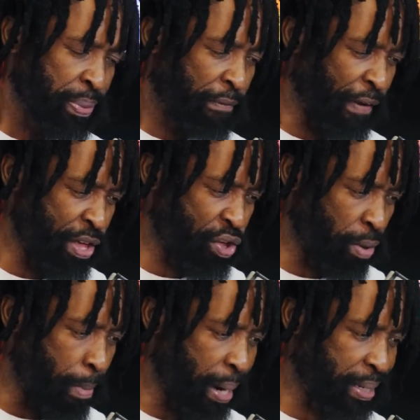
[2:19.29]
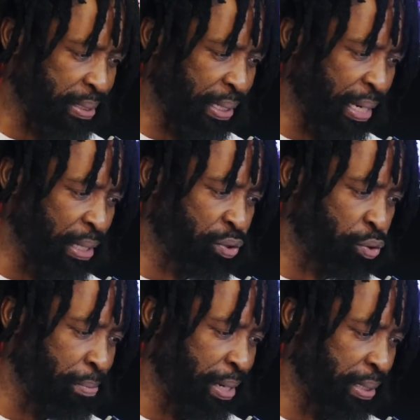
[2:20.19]
financial markets and
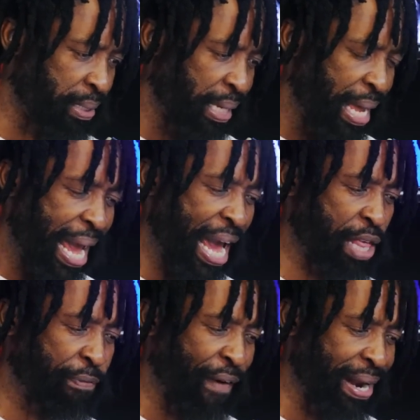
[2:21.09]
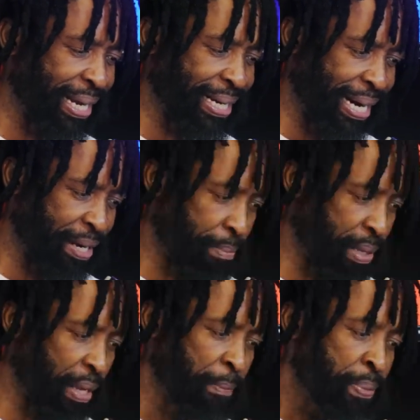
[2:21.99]
instruments, hedge fund
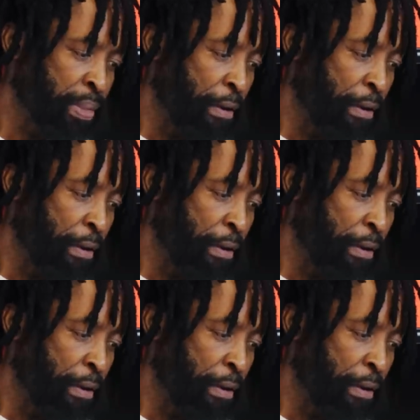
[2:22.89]
academy.